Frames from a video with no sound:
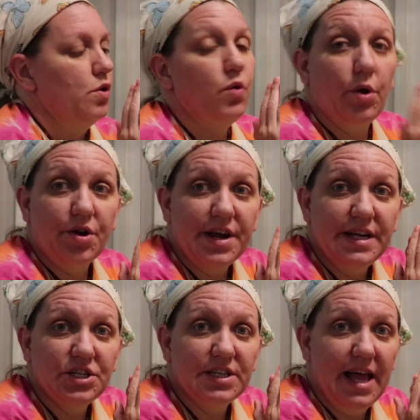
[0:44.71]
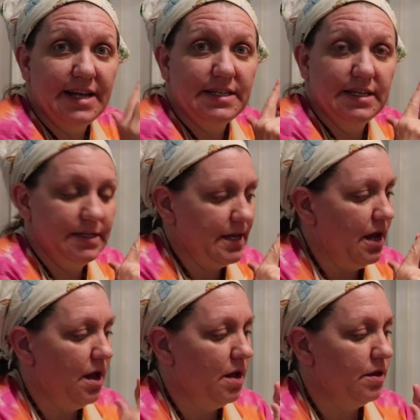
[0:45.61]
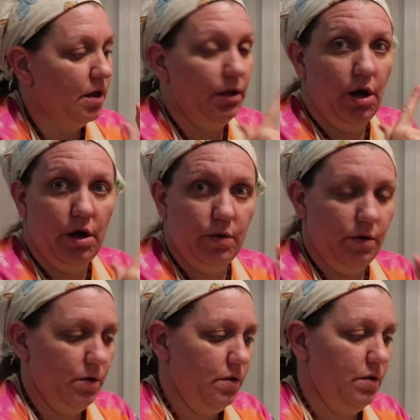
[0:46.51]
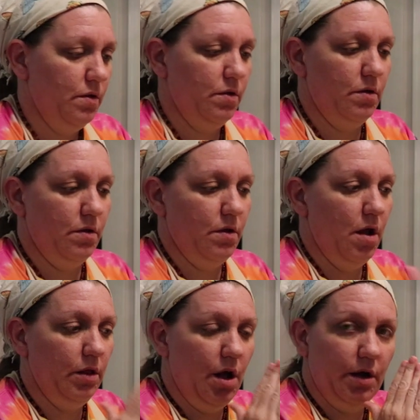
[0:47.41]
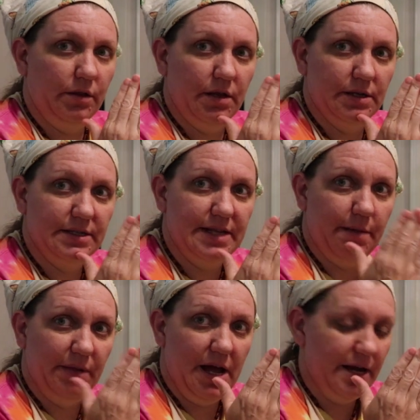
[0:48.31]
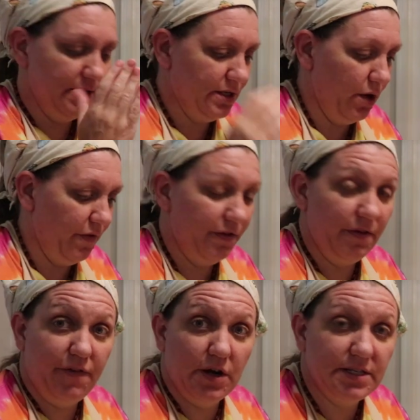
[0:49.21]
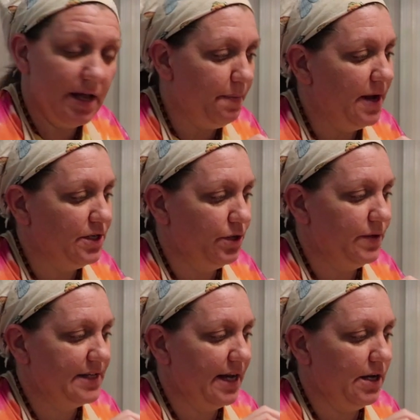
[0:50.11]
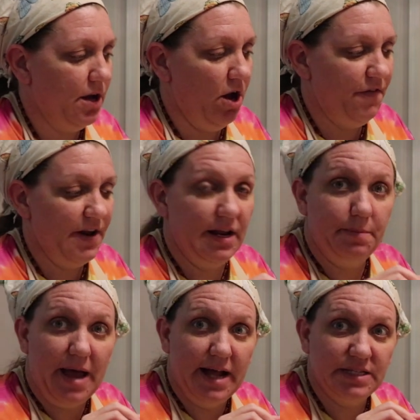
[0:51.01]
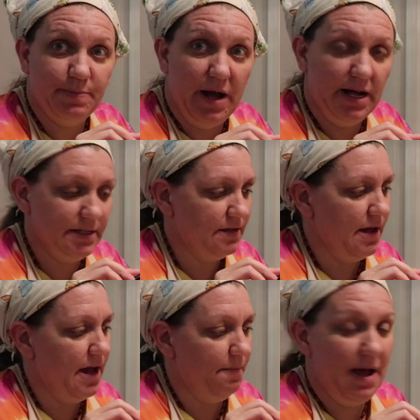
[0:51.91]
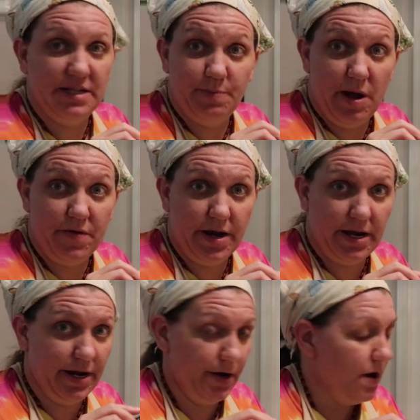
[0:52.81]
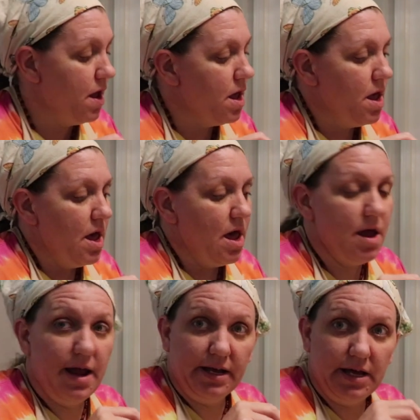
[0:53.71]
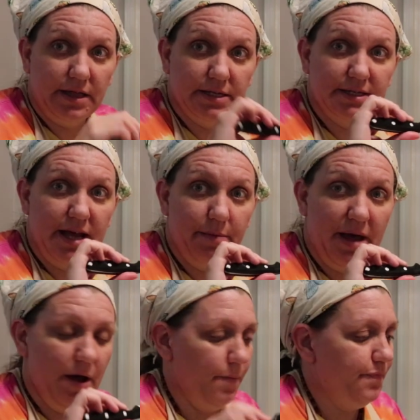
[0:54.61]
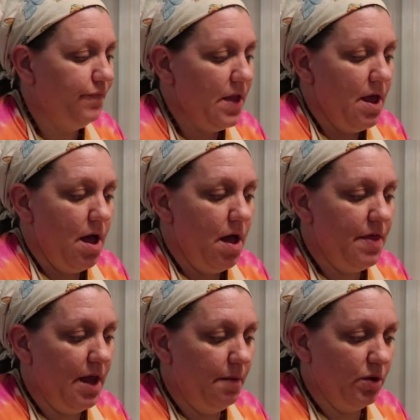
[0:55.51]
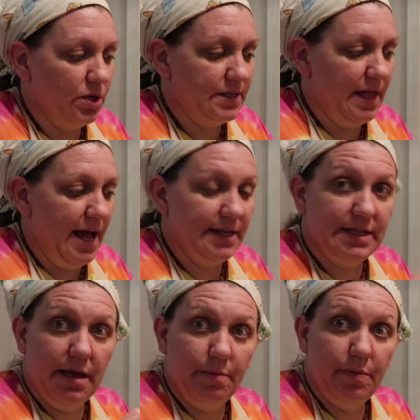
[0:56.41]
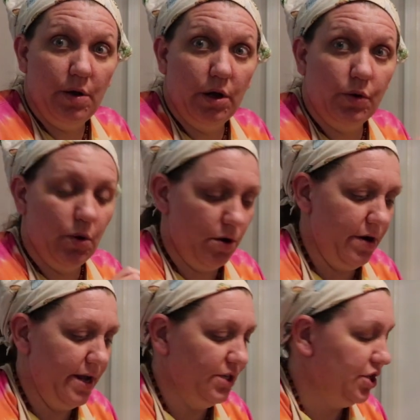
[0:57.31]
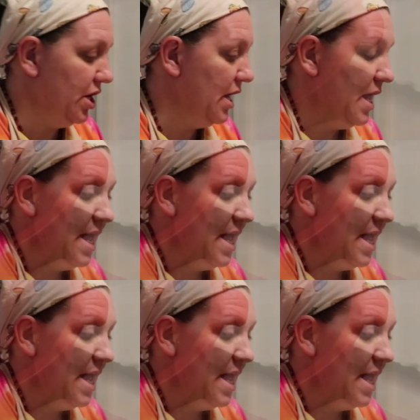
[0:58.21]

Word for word: quarter inch slices the long along the stem line. So the first step I do is I cut off any bad spots. I had a bad spot right here and I cut the stem out. And then I'm going to slice them a quarter inch.